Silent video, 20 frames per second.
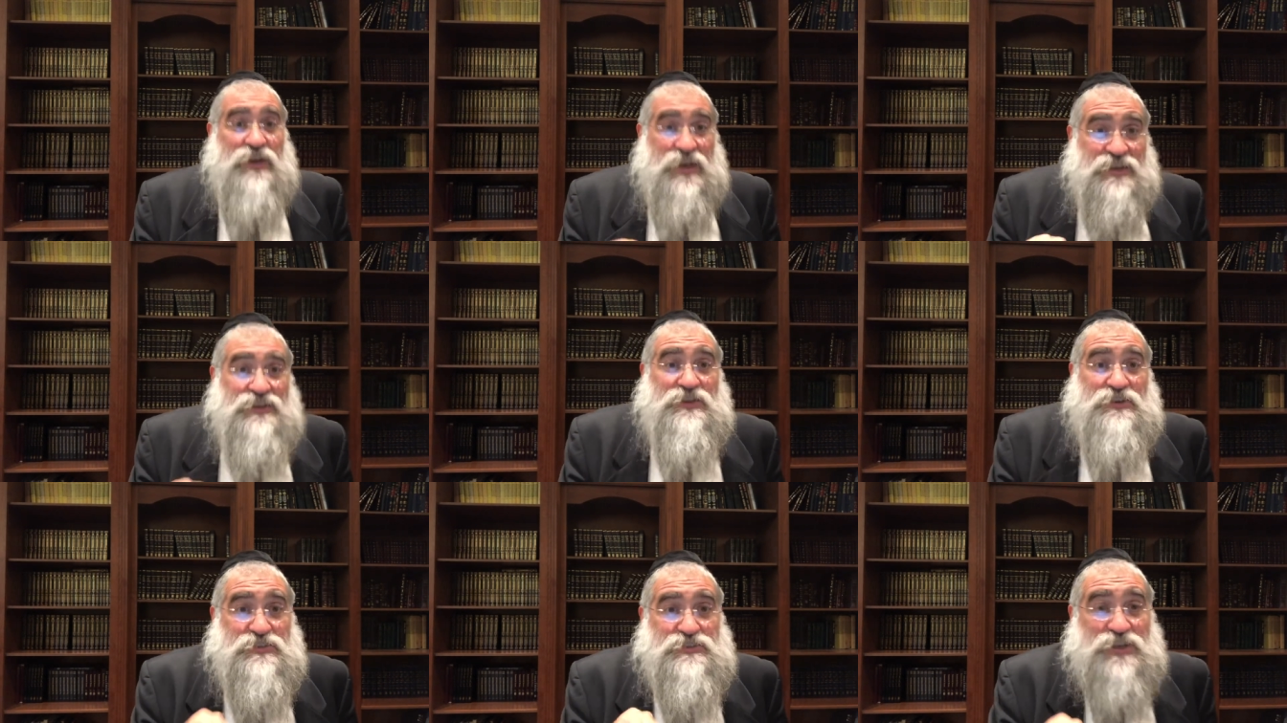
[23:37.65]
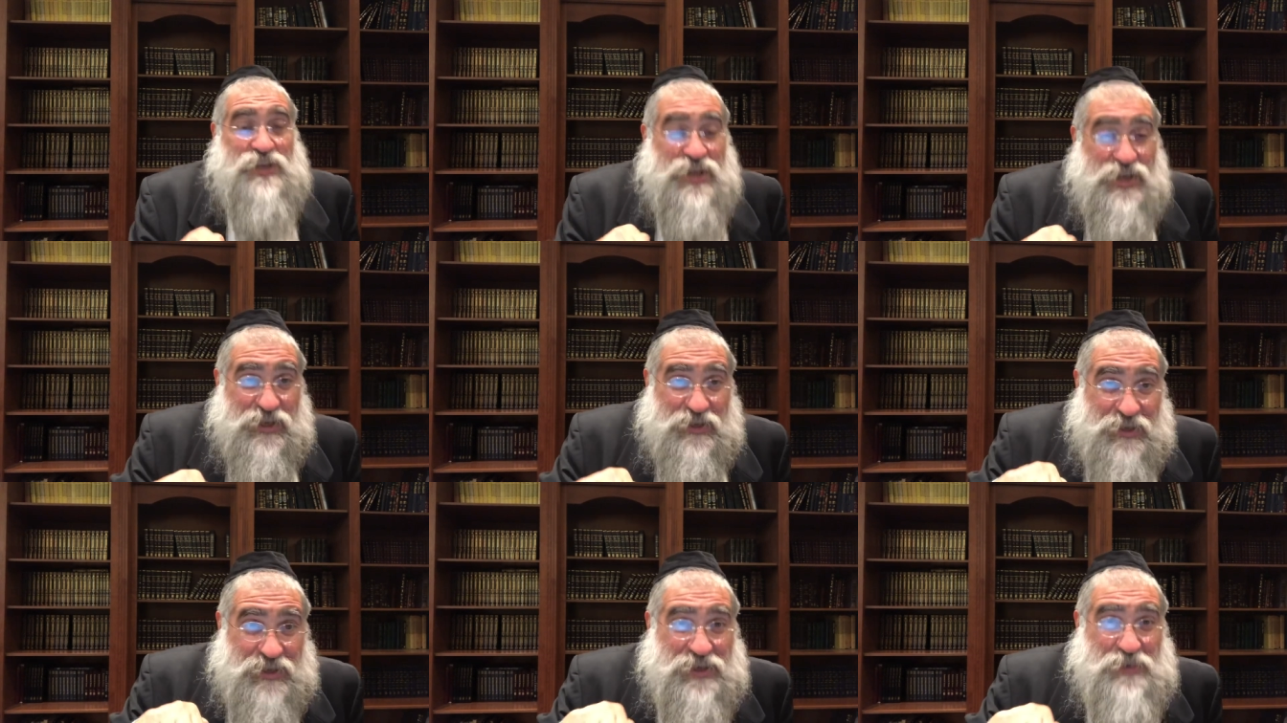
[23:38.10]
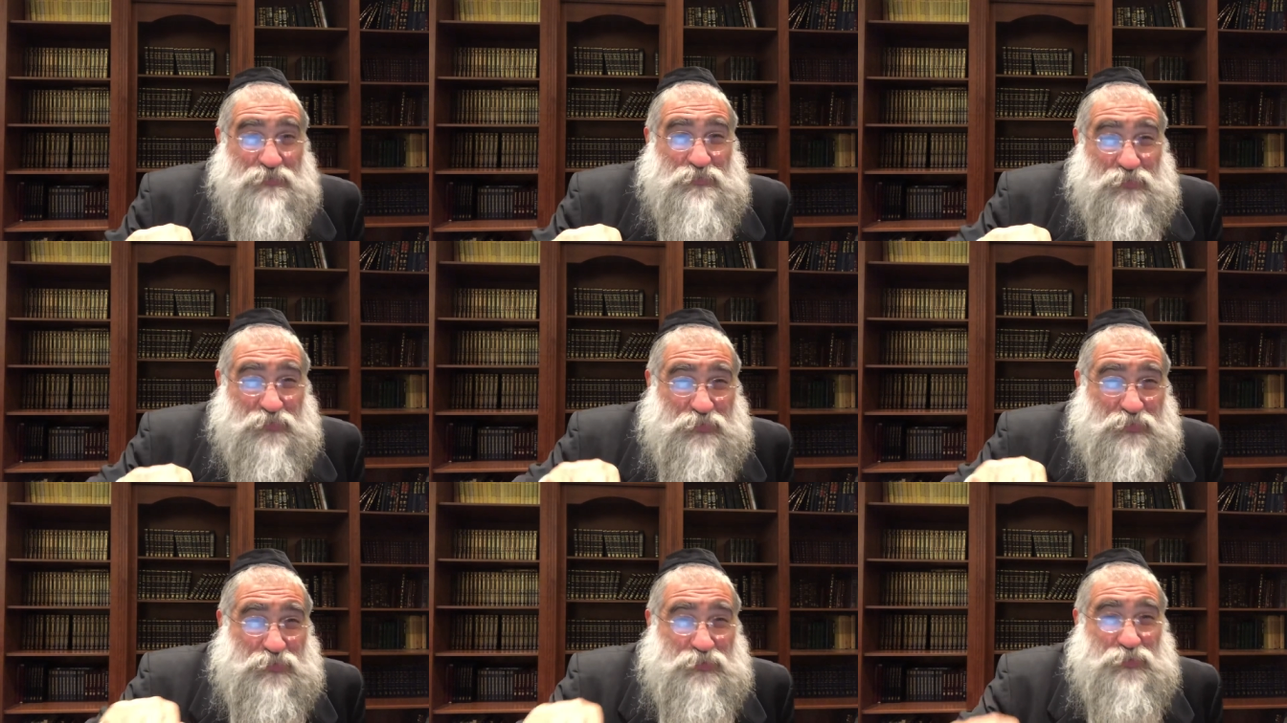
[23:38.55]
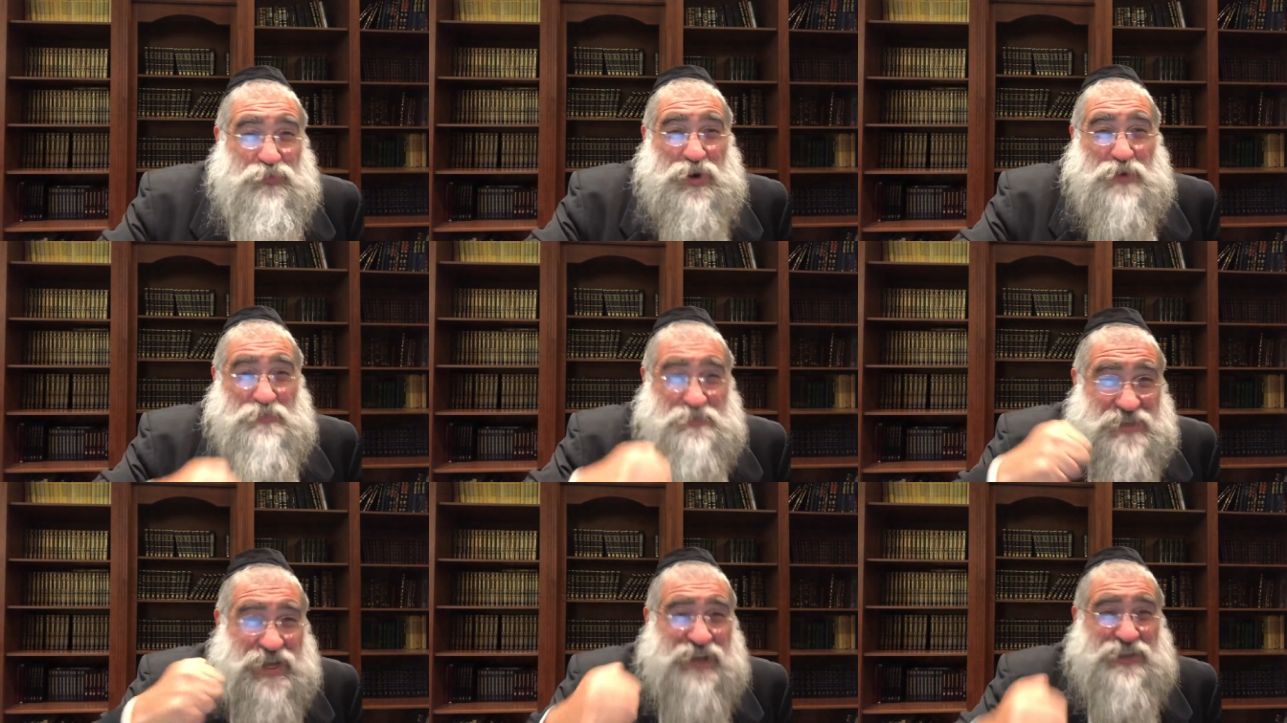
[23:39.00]
There's, he, he
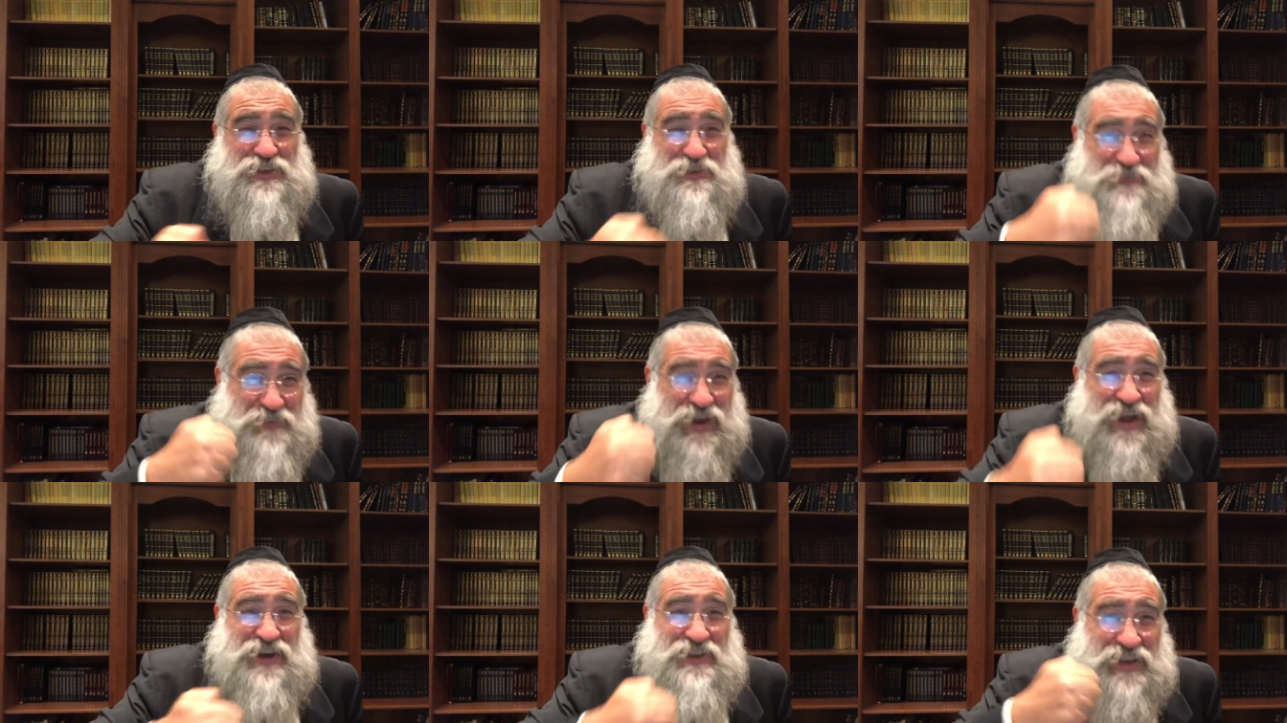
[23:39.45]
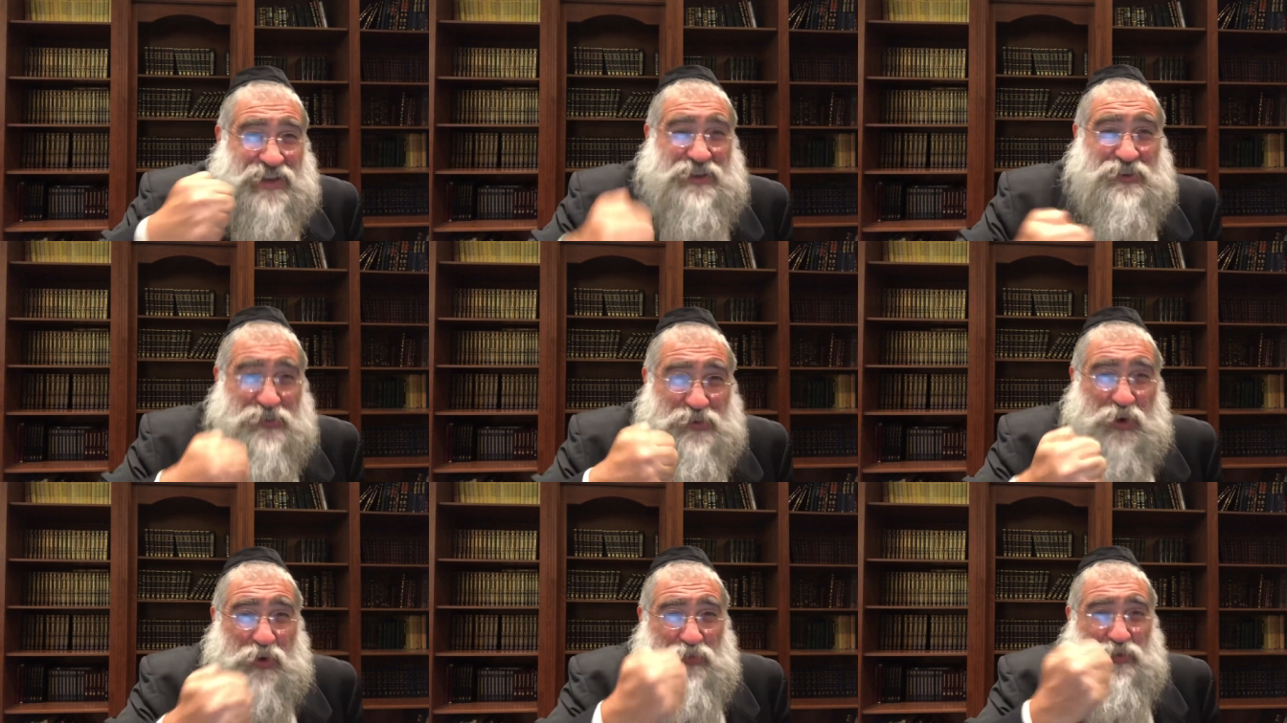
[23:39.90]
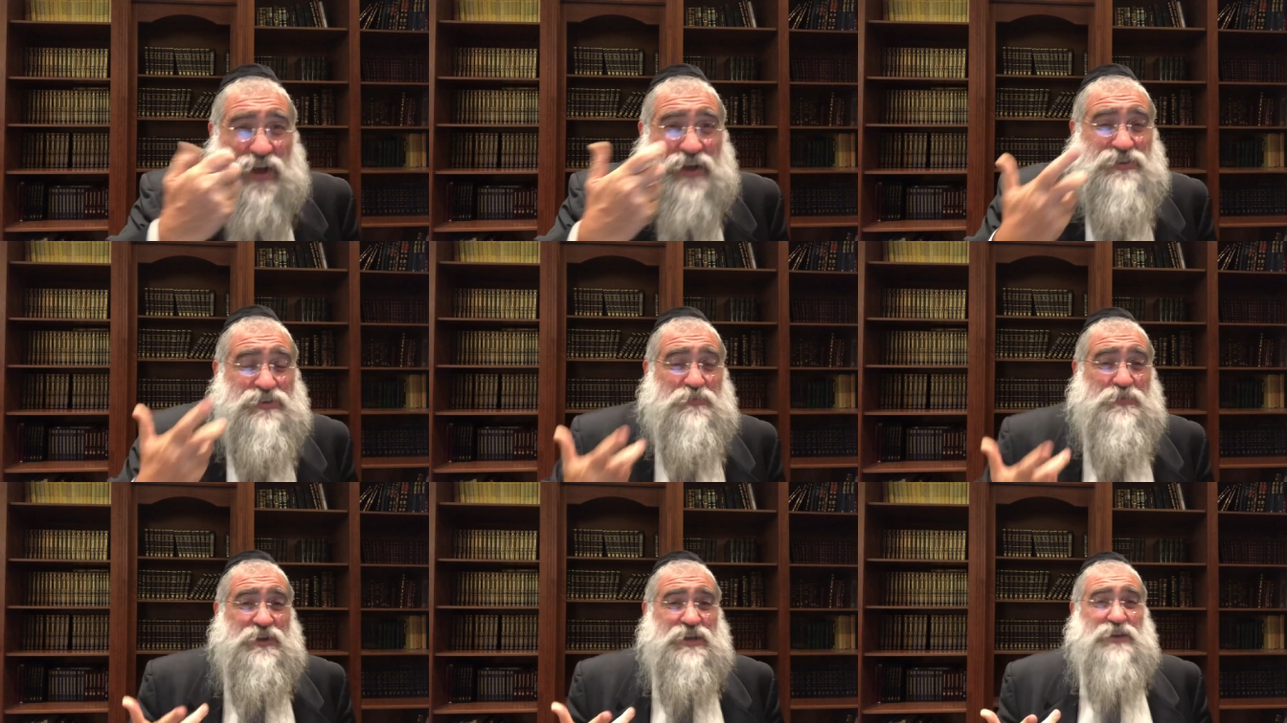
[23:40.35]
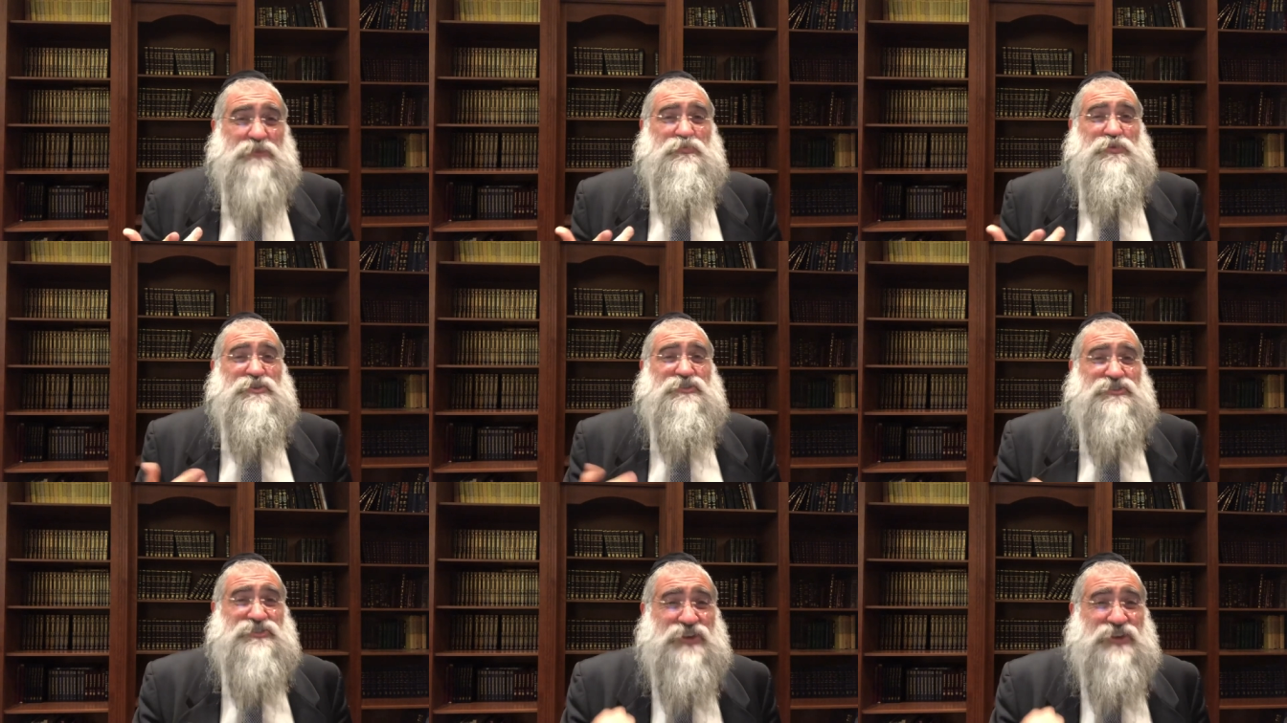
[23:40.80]
rips out the vow that there's no vow to begin with,